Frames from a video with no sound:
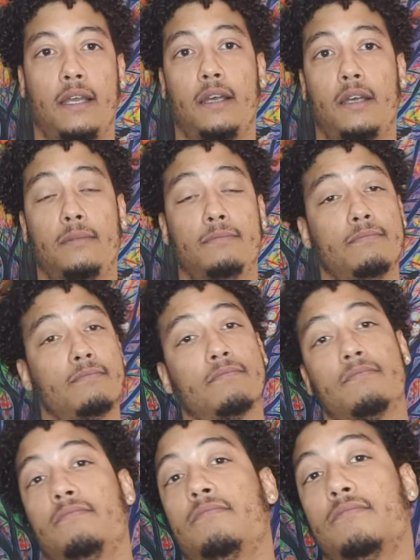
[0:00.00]
Um,
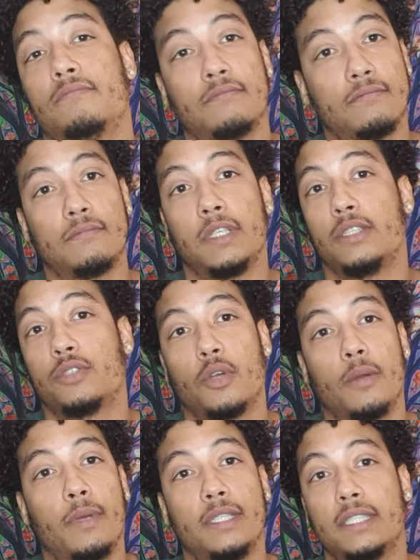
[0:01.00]

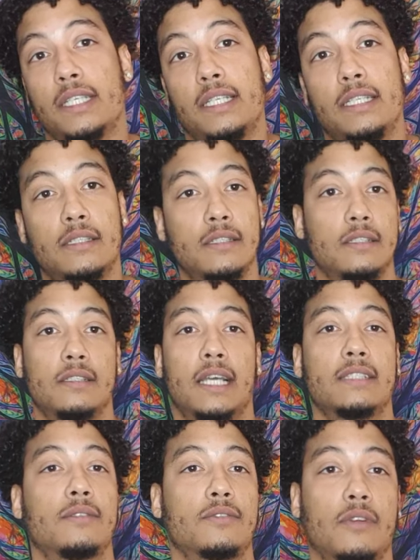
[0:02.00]
enjoy my zinies,
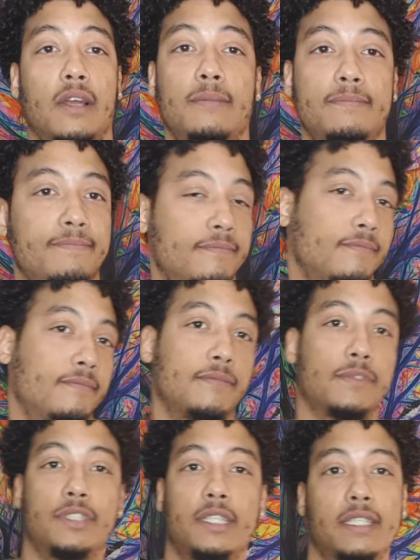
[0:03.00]
like, subscribe,
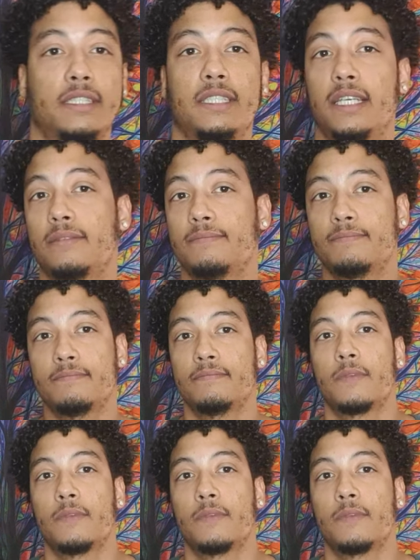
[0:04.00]
share the ting.